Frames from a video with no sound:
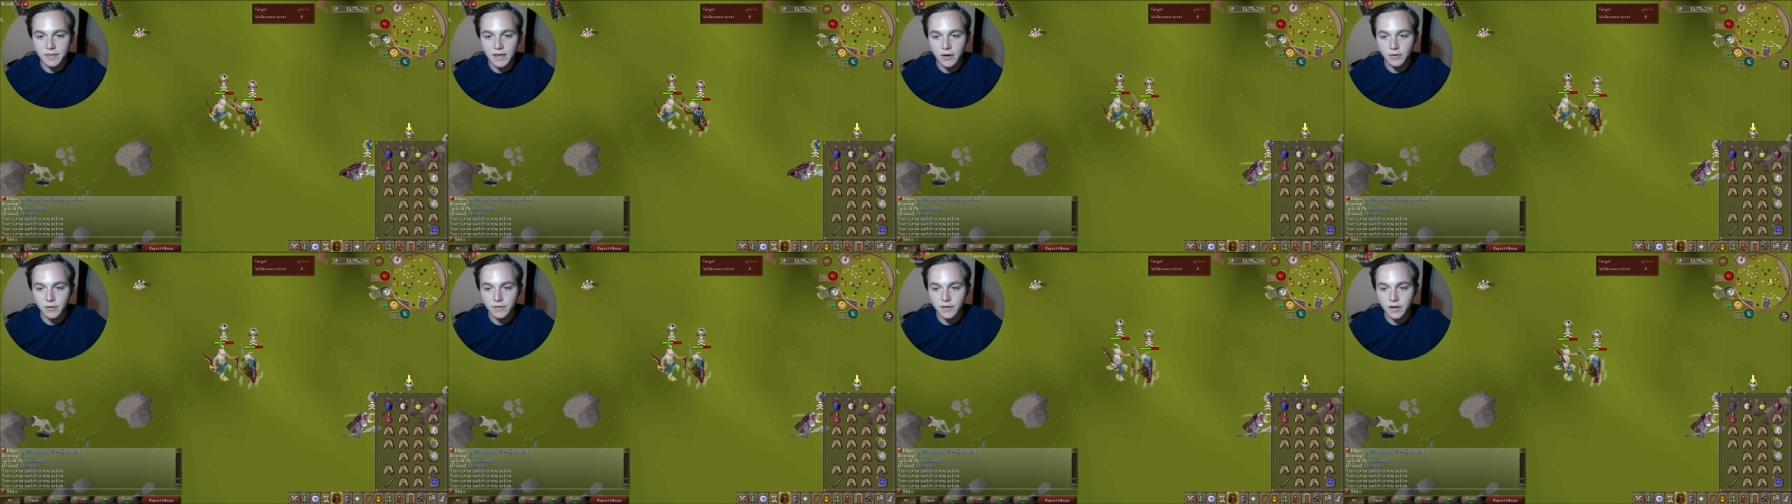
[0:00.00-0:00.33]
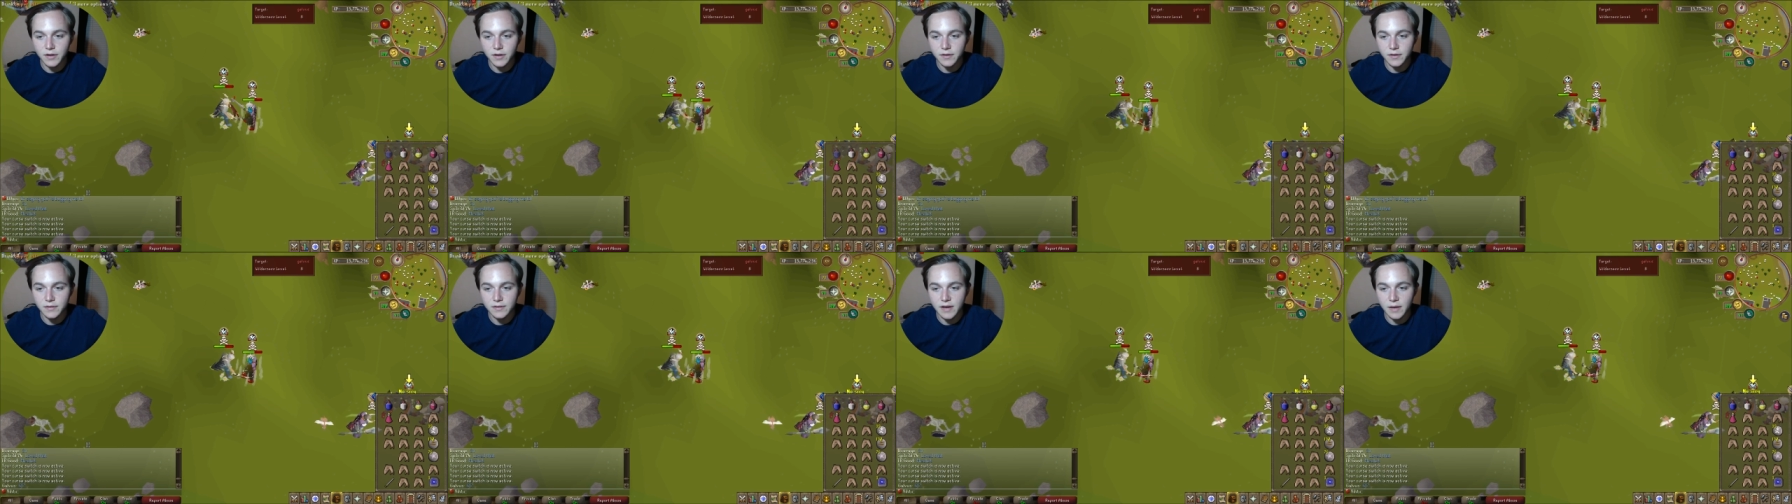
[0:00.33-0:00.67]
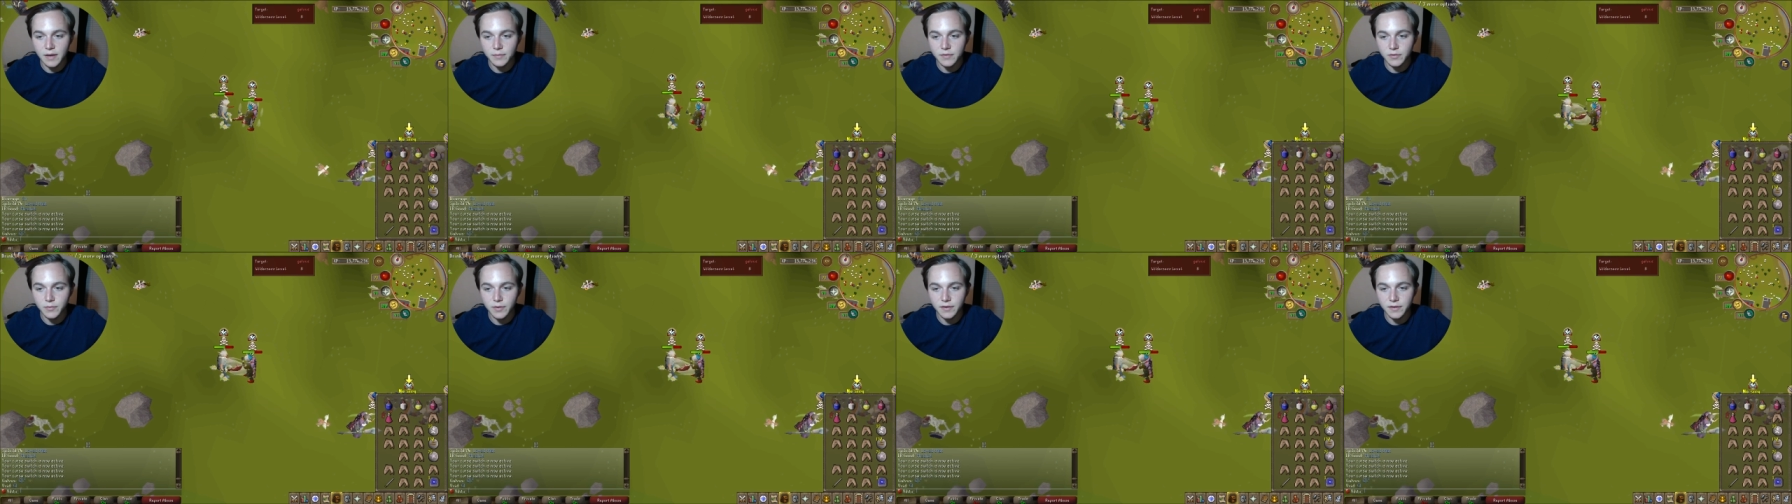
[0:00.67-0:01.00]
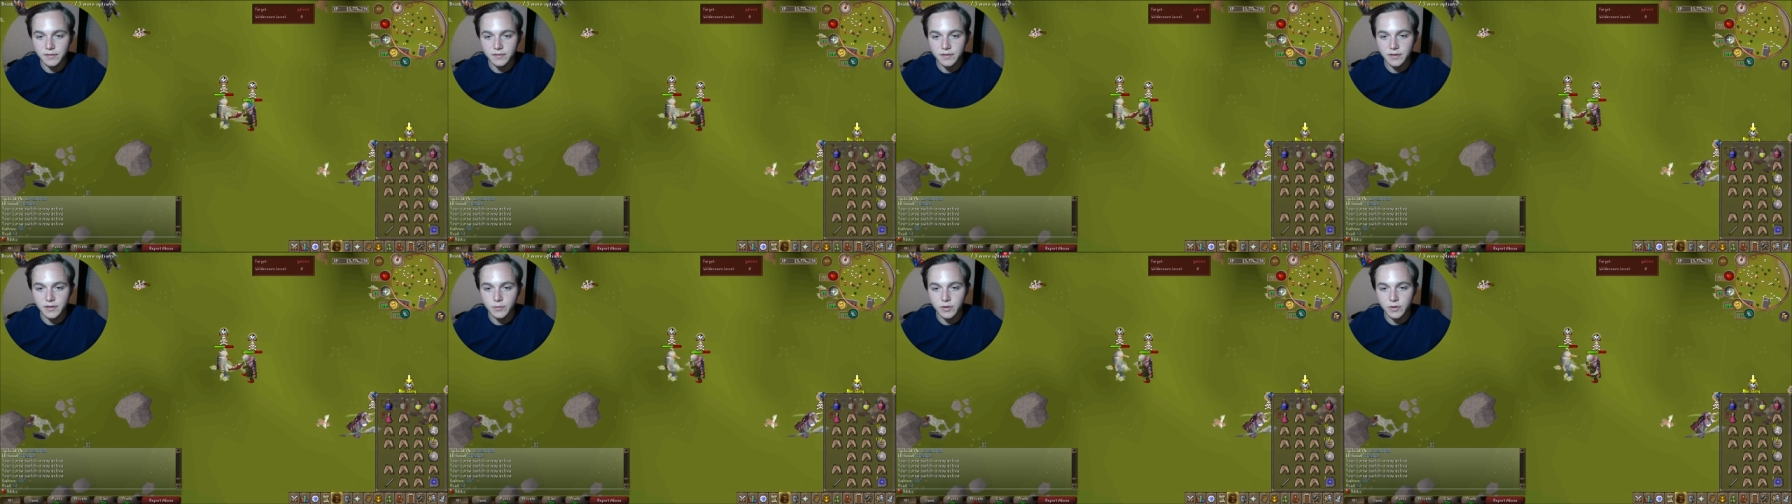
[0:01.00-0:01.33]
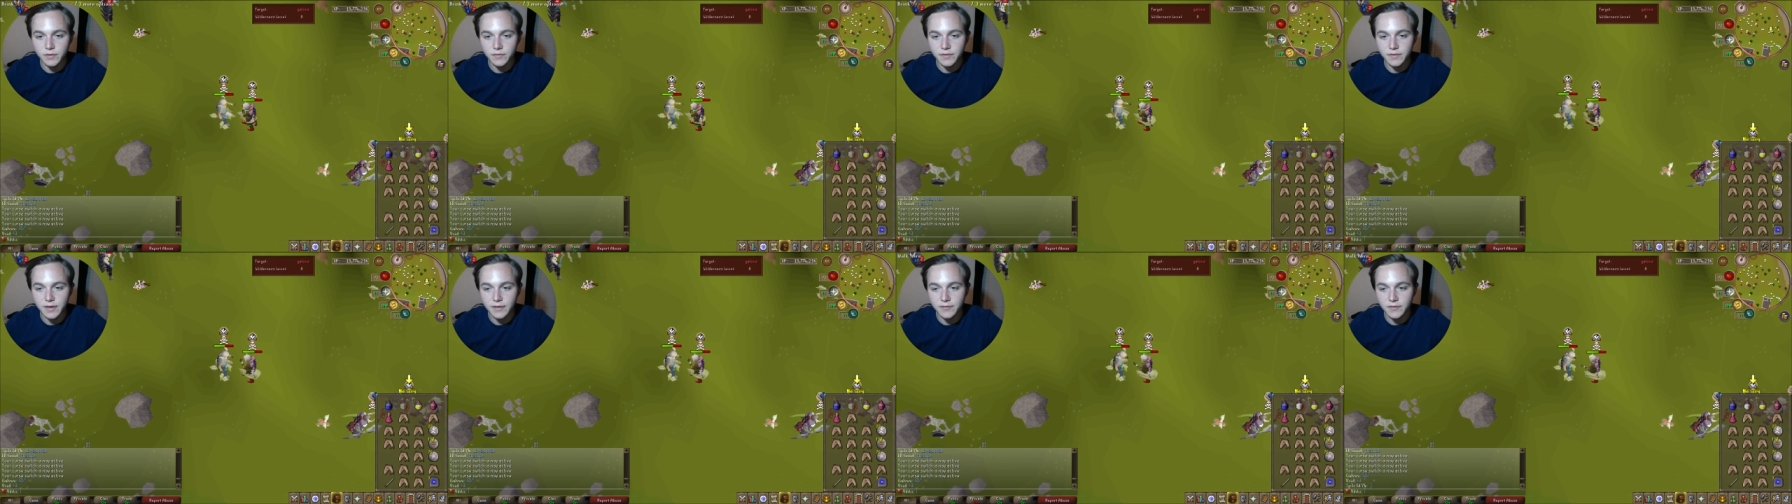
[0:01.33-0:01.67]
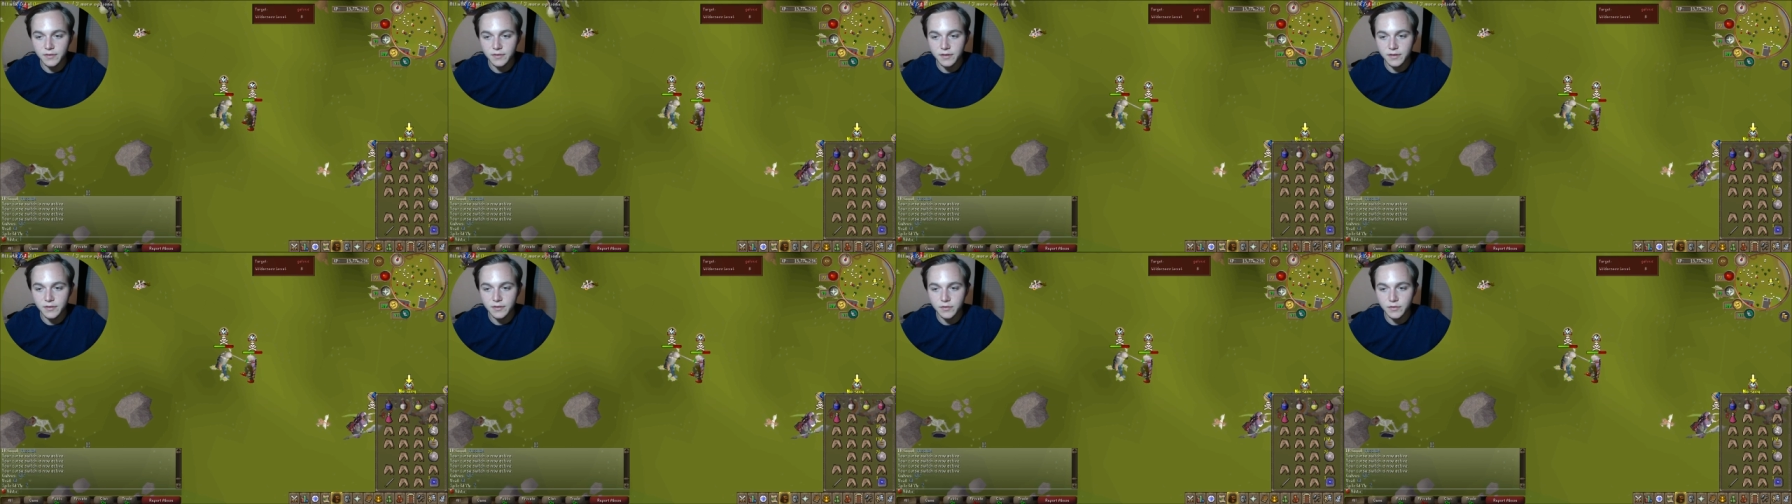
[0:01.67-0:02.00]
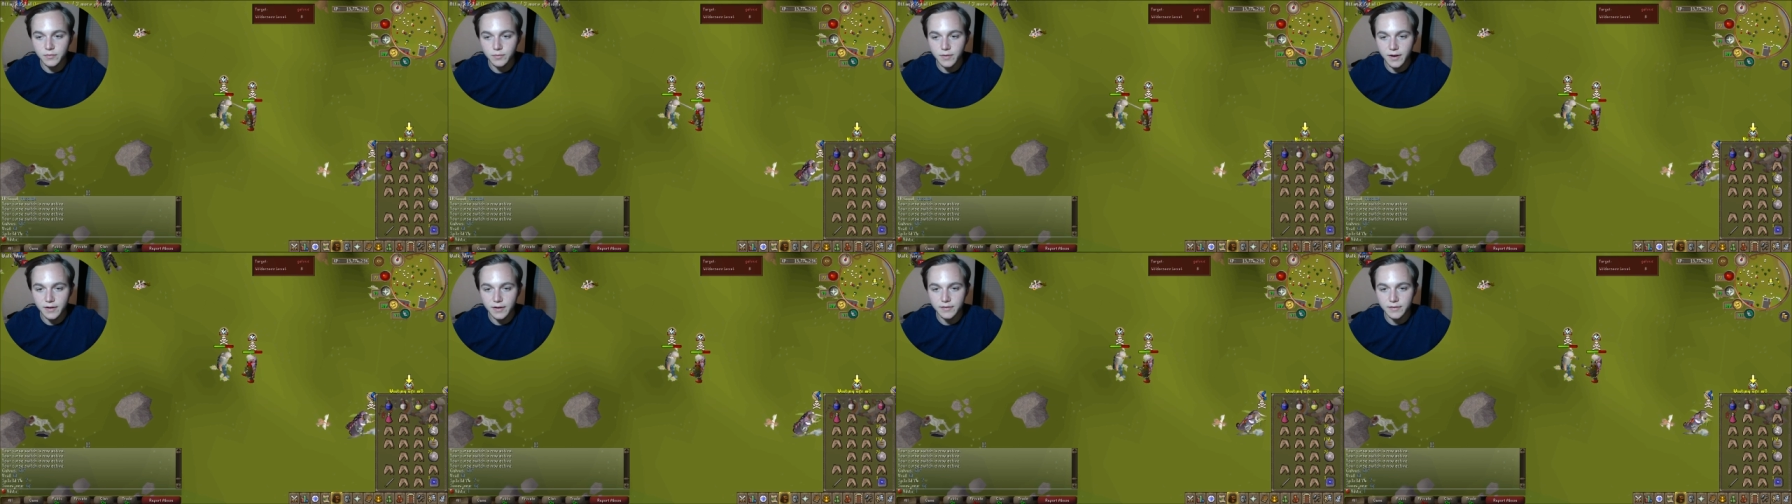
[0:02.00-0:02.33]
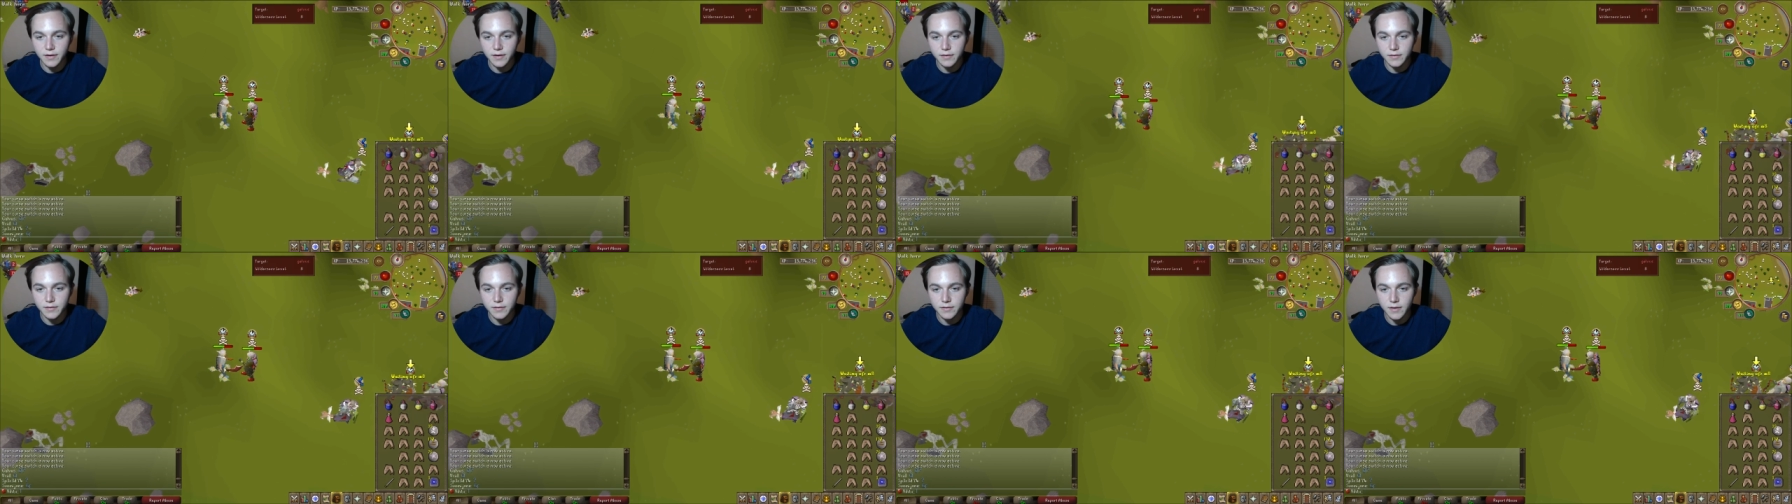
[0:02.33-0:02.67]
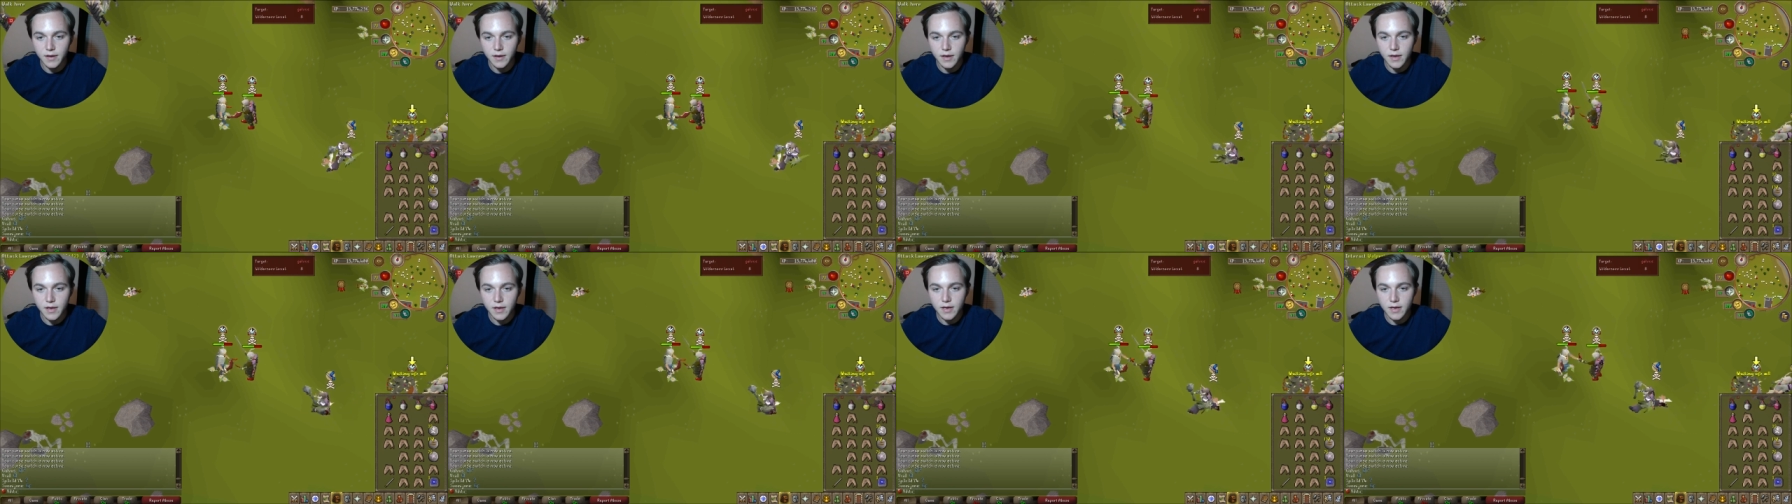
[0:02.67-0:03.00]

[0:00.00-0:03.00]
but that was not a good time to risk. He would have definitely just wrecked us.